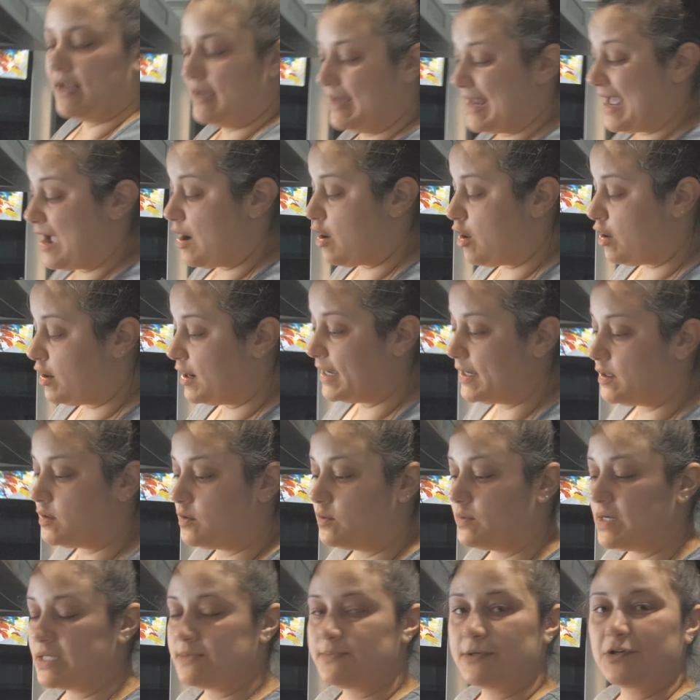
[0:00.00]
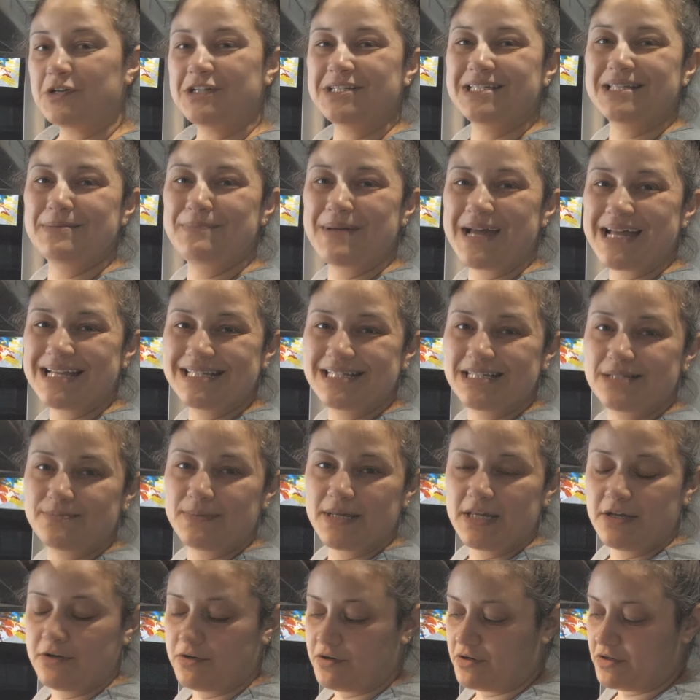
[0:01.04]
Now I always, because the pasta's
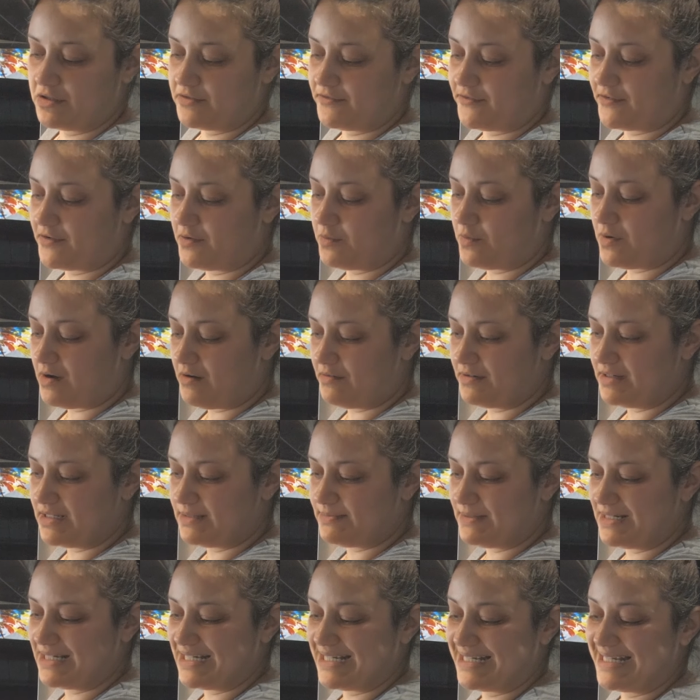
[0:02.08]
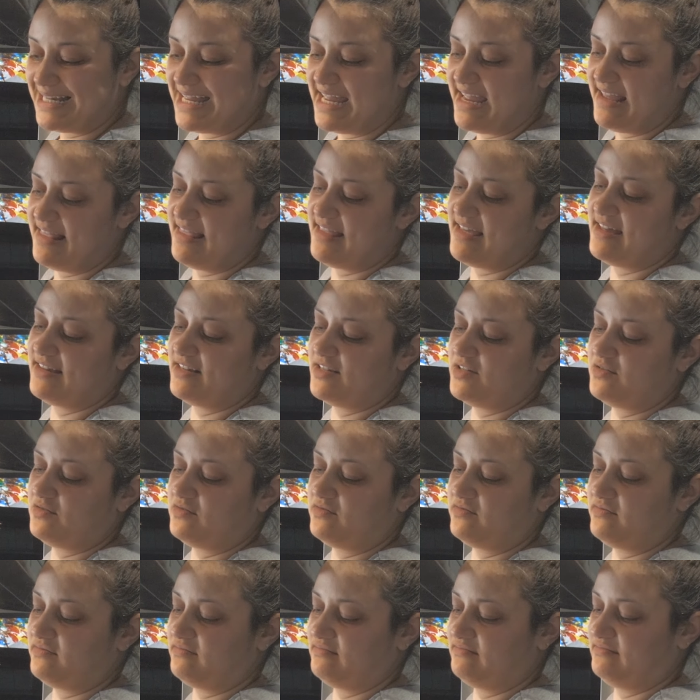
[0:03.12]
been cooked for a while and has been sitting there and
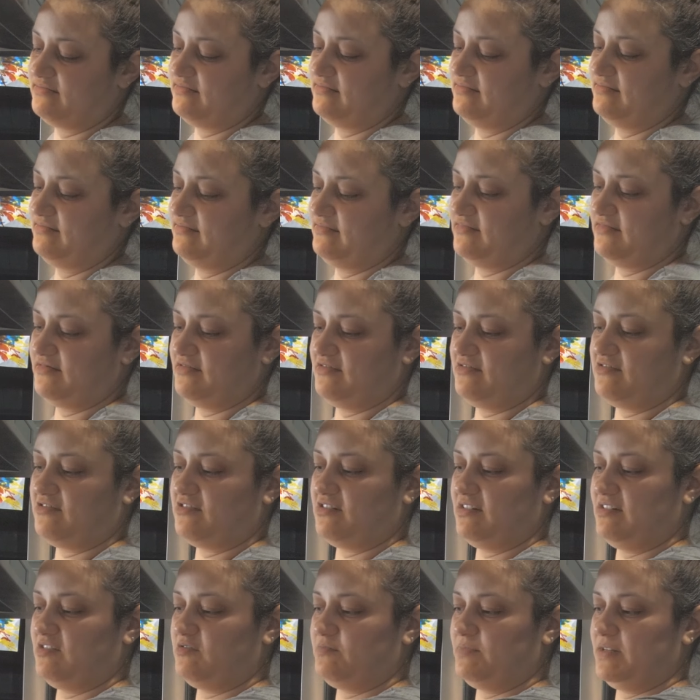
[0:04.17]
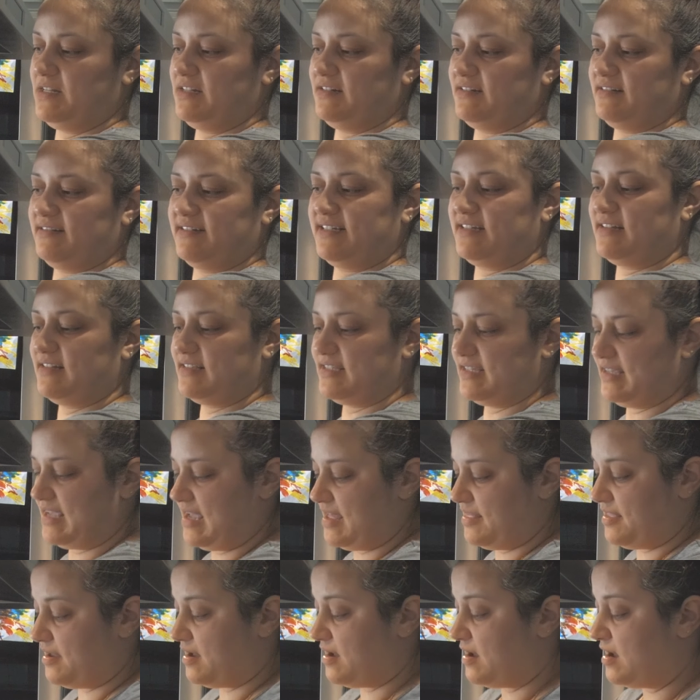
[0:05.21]
sort of got a little bit stuck
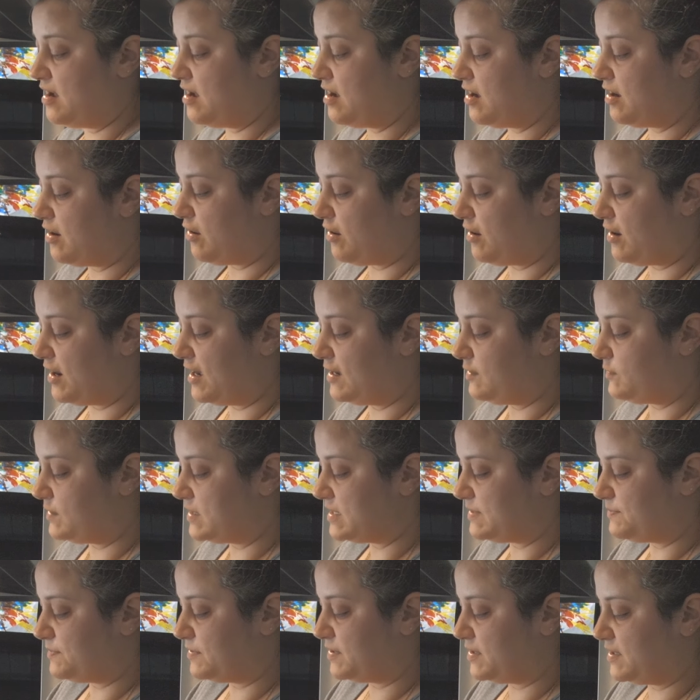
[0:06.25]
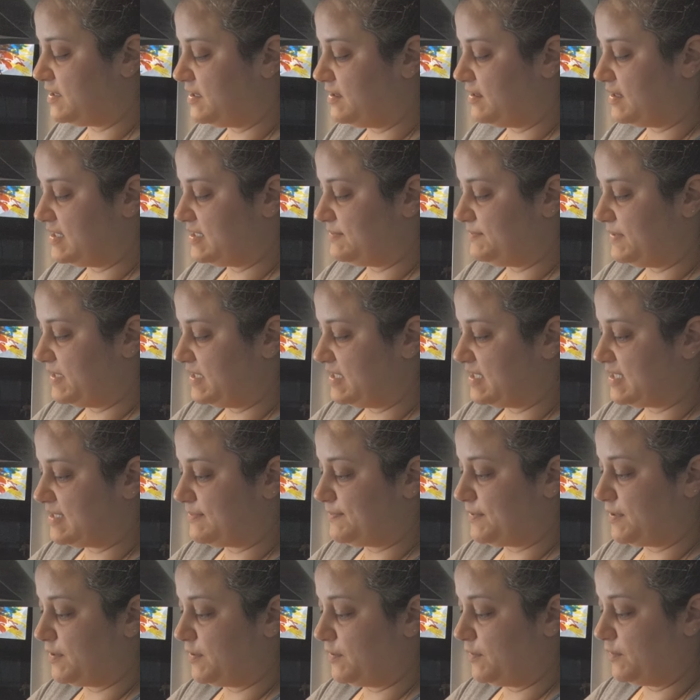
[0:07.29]
together, I always put a nice big
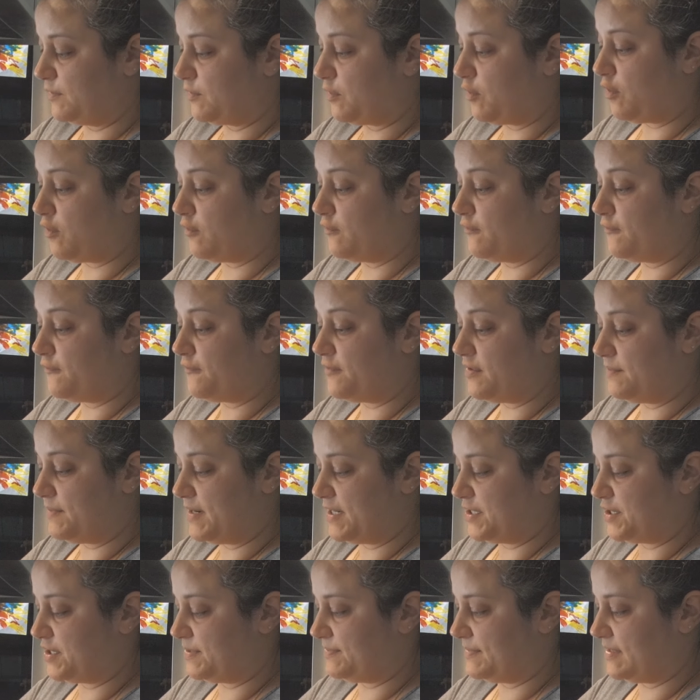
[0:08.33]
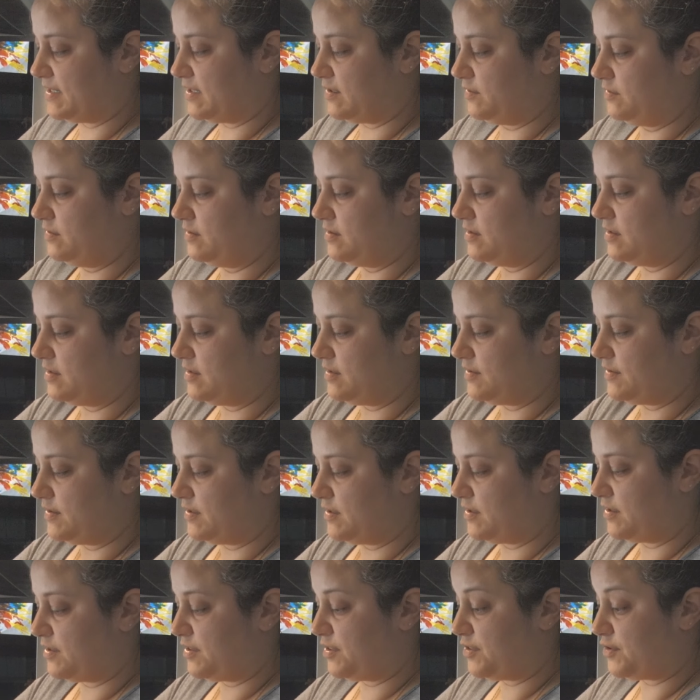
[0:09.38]
spoon of the bechamel
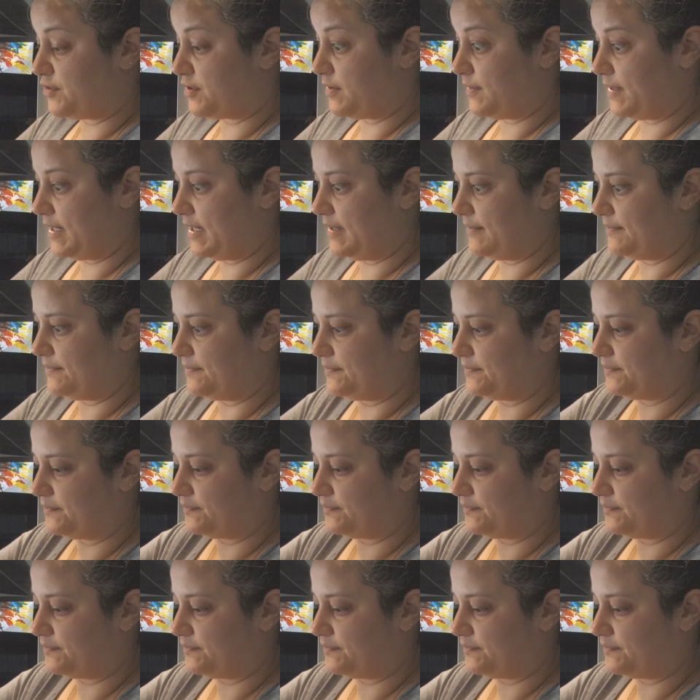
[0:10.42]
through it.